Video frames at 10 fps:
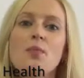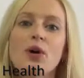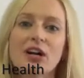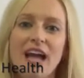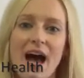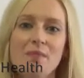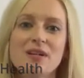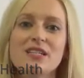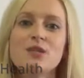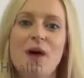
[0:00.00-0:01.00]
Per
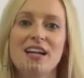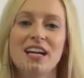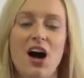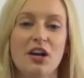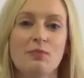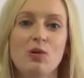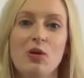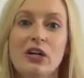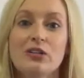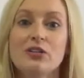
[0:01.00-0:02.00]
capita spending on
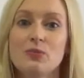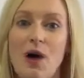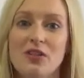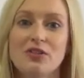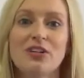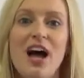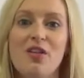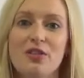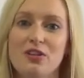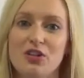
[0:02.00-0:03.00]
employer-sponsored
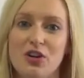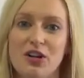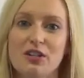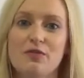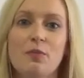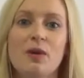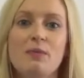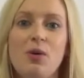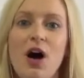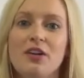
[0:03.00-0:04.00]
health insurance for
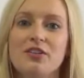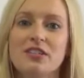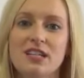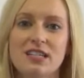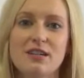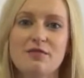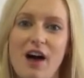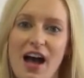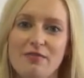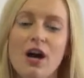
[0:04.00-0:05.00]
people under
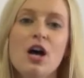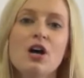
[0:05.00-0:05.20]
65